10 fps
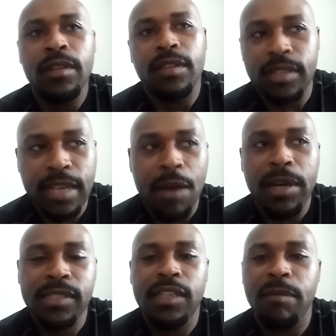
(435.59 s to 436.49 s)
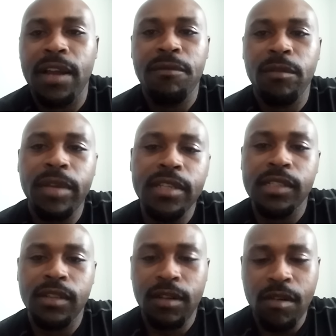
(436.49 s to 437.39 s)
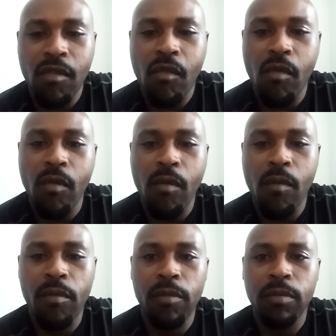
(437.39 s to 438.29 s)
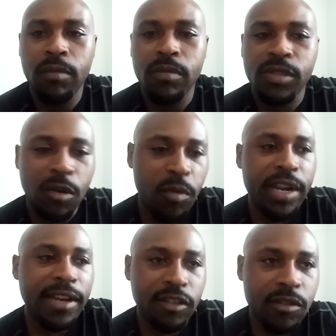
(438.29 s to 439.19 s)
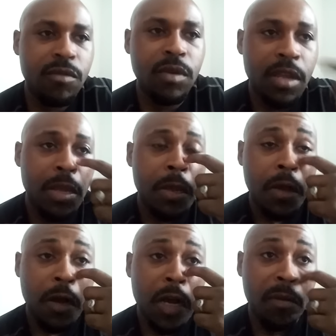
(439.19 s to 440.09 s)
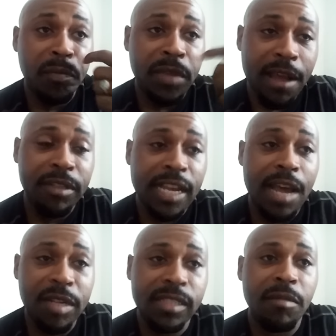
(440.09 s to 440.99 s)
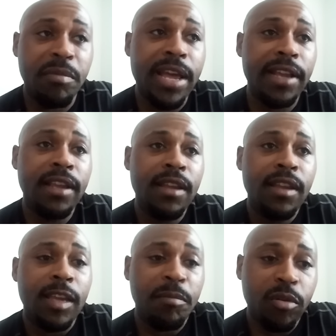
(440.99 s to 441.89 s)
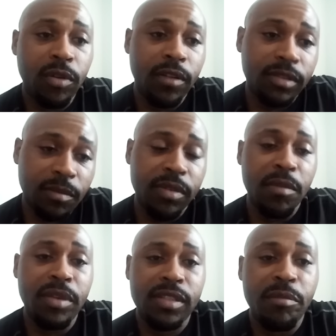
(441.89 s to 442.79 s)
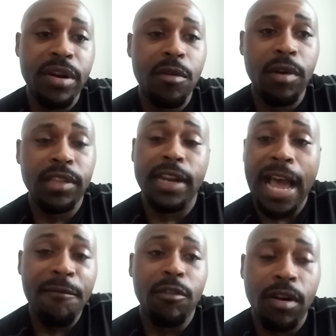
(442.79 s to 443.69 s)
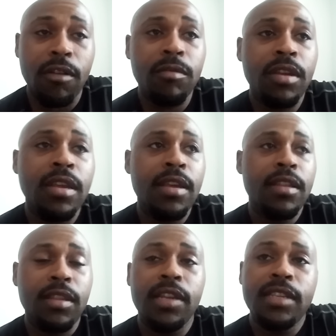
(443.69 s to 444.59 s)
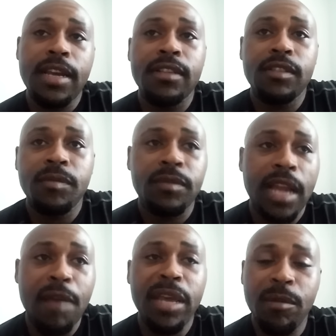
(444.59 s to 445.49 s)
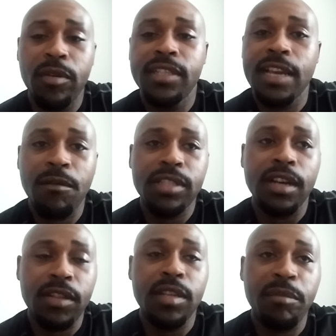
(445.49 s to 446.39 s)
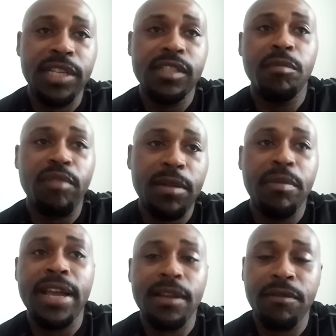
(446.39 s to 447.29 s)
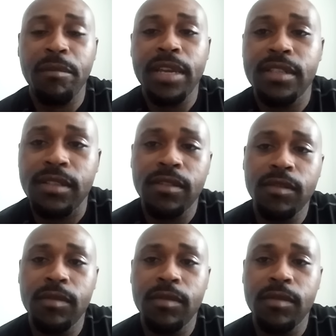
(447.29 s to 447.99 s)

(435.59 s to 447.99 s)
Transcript: this is how I seek my information. So when I do have time to sit back and pull on some marijuana that I've grown, then yes, I'm able to delve into other dimensions to bring back information